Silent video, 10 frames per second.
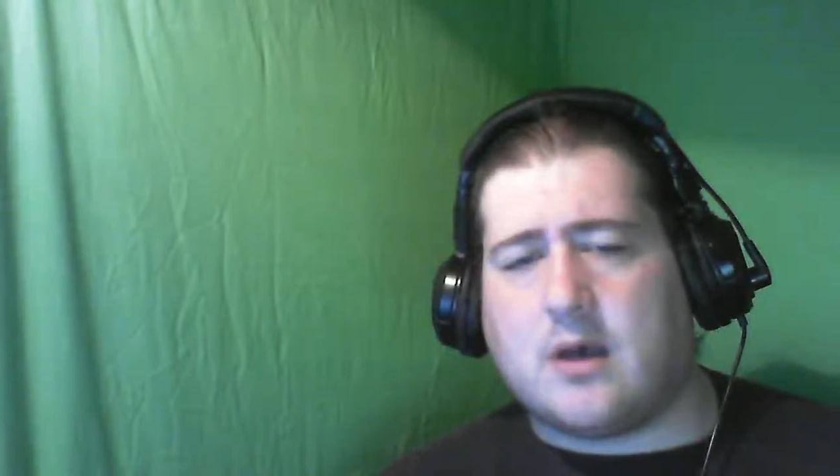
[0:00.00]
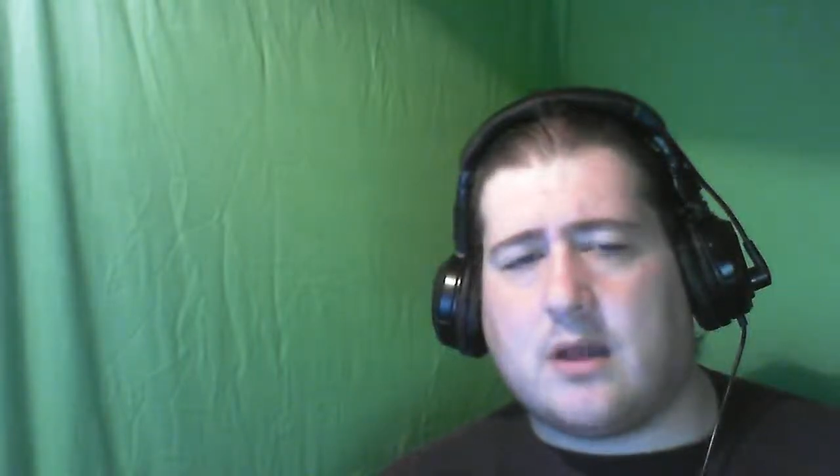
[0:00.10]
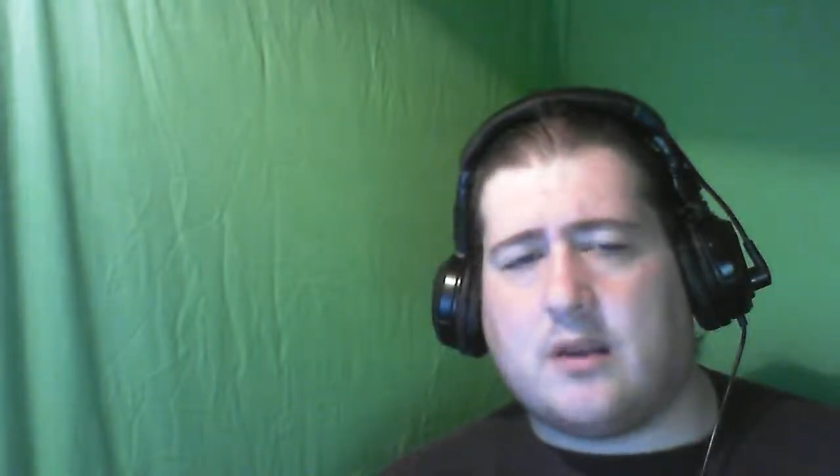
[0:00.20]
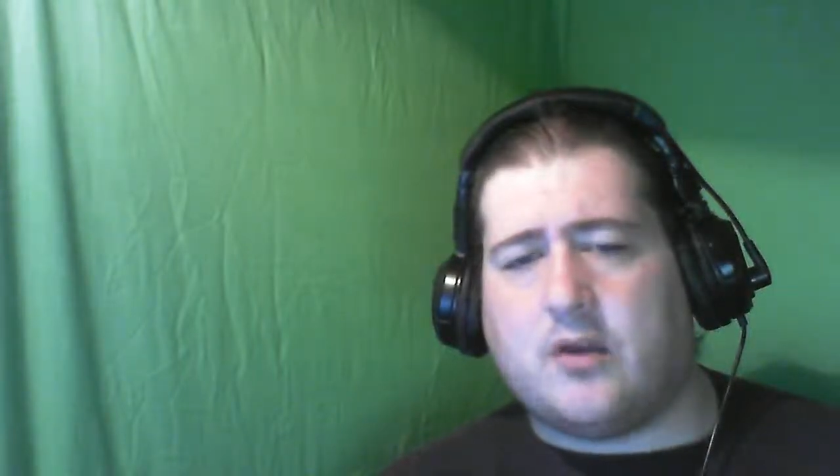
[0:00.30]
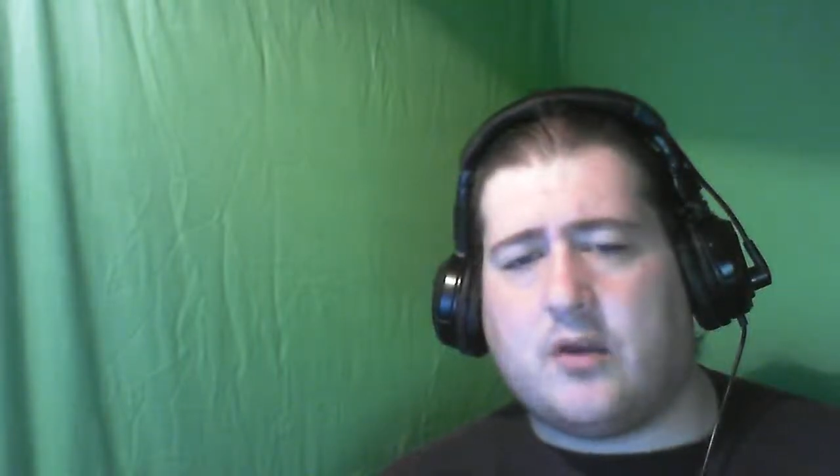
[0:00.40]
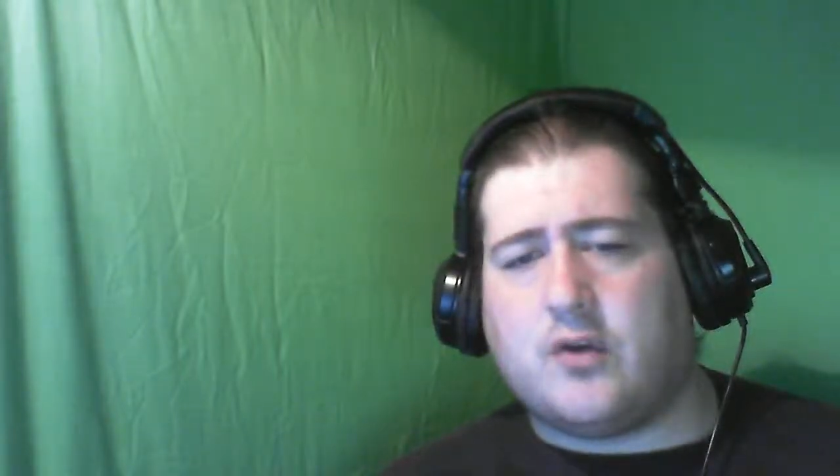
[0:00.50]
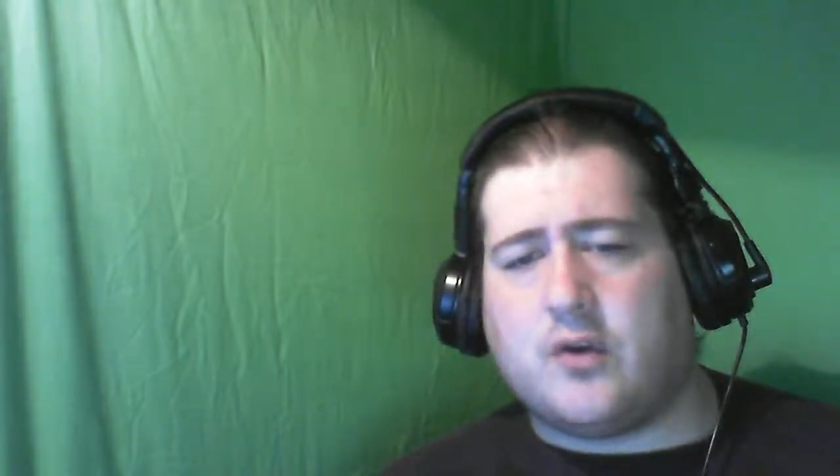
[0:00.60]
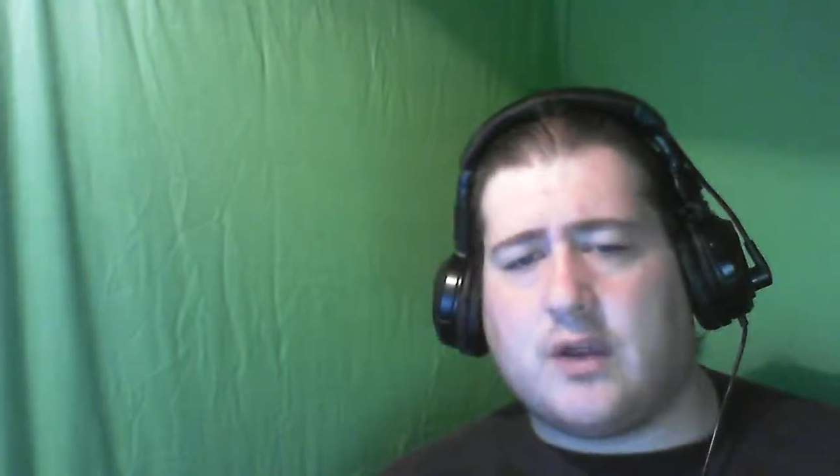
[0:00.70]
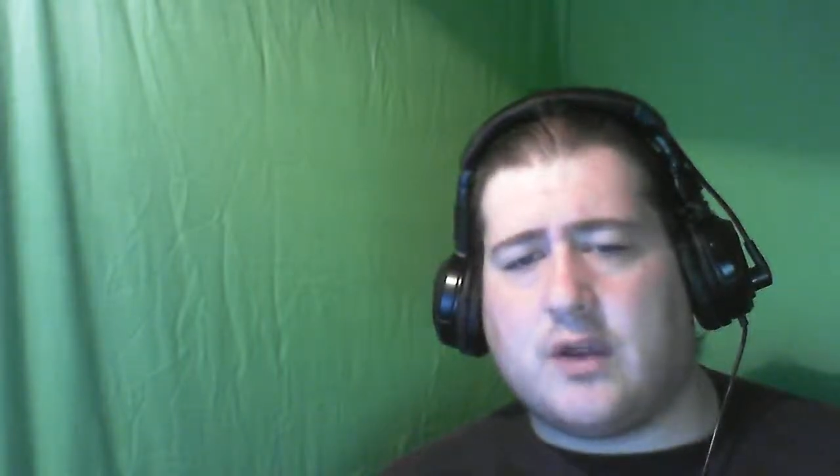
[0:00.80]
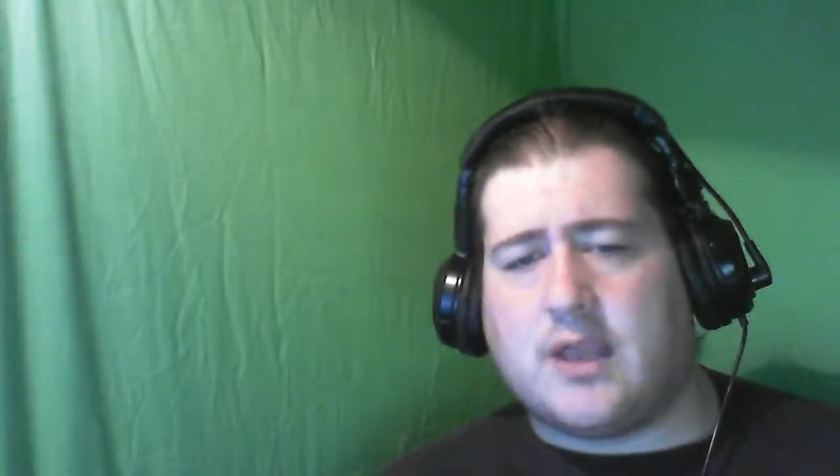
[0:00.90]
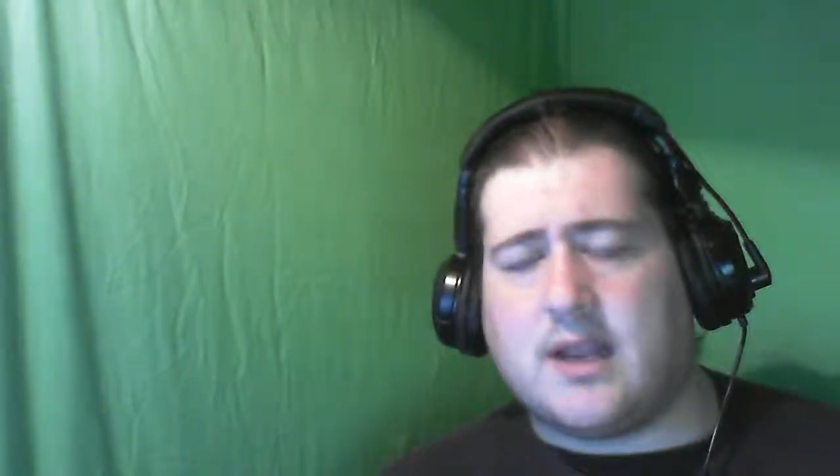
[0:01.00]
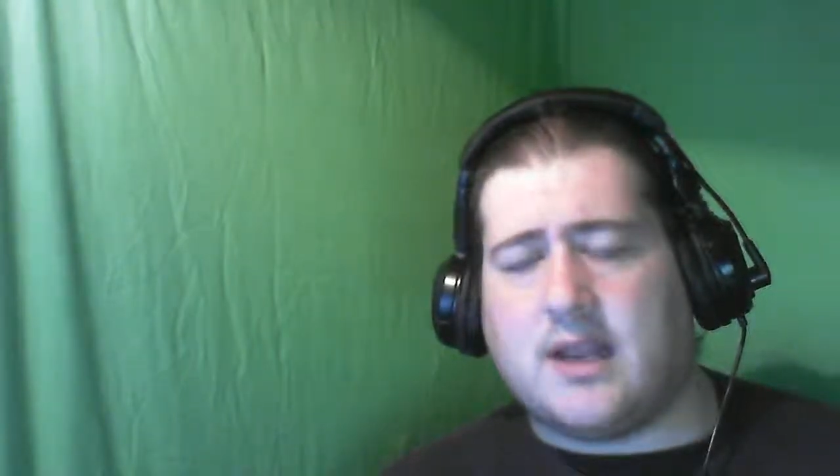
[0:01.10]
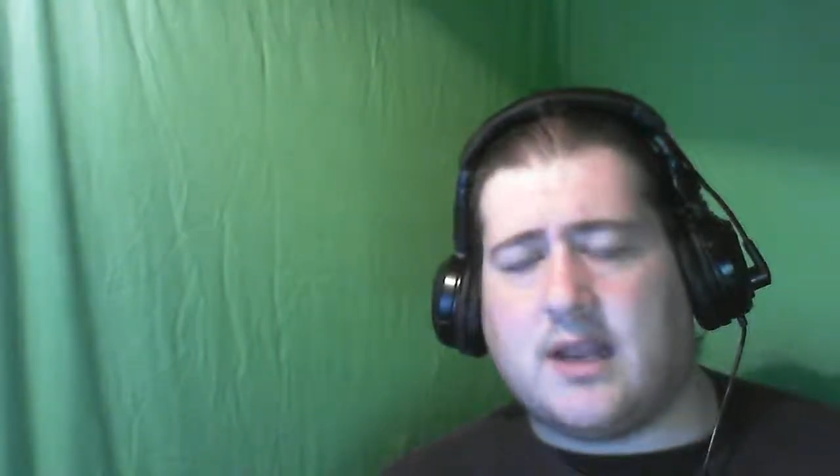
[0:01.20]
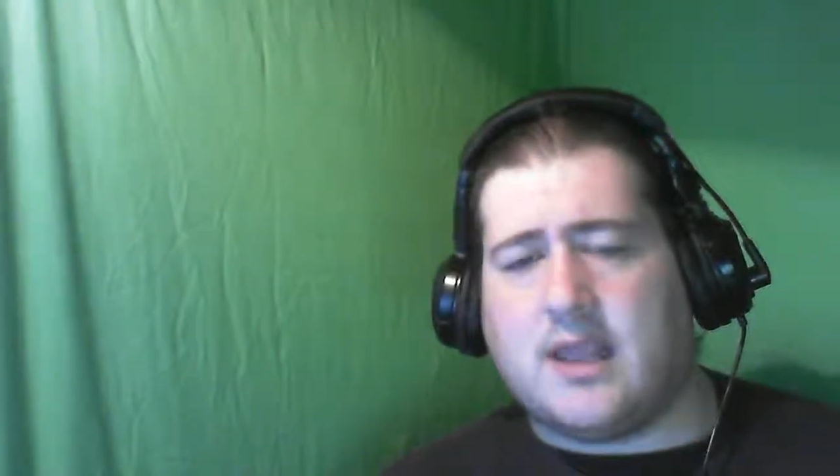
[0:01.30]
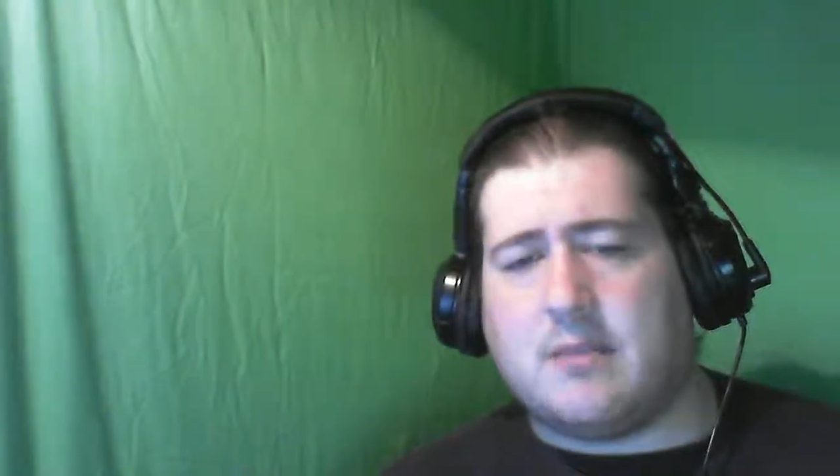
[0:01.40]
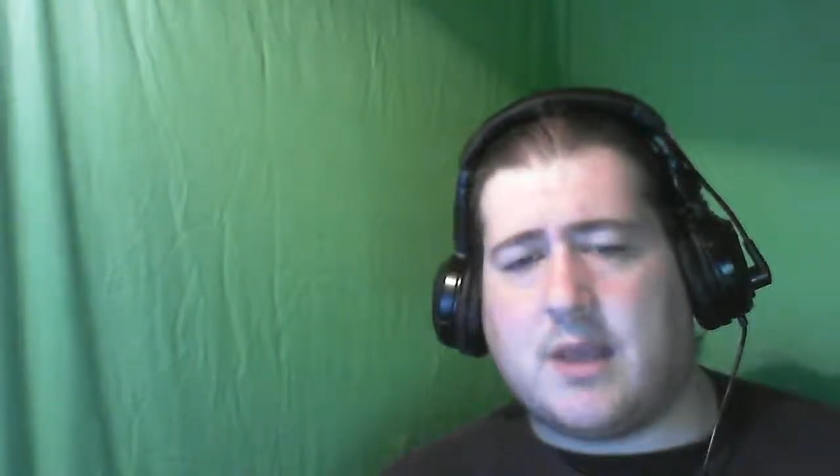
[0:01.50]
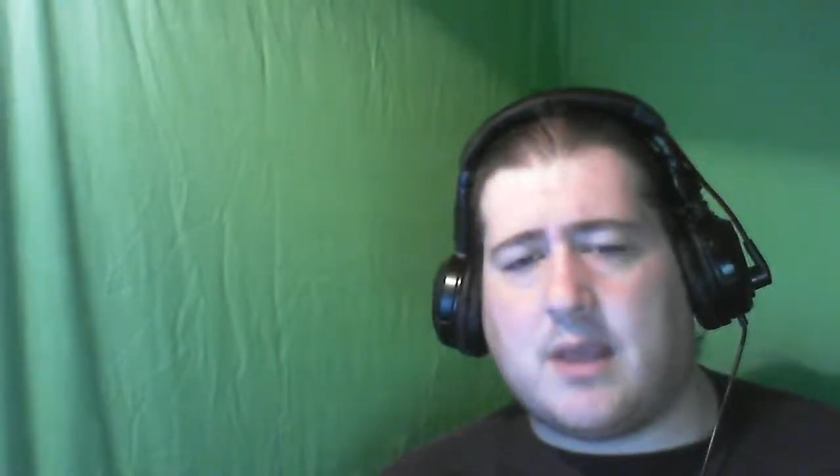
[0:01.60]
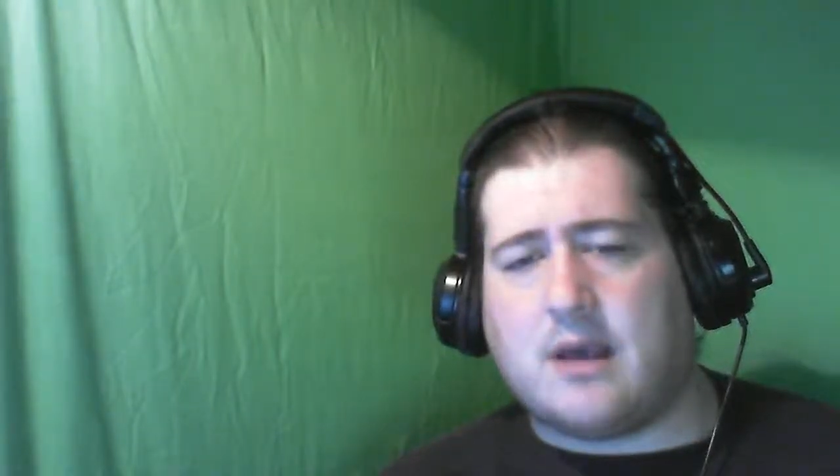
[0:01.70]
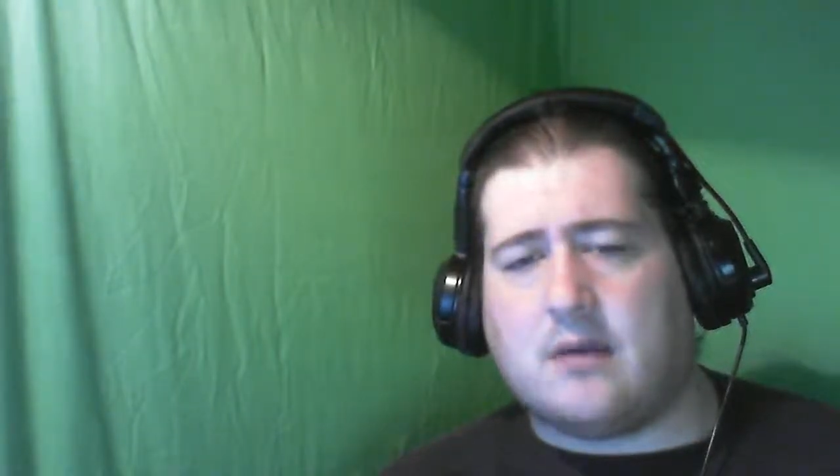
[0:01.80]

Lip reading: you should get an email,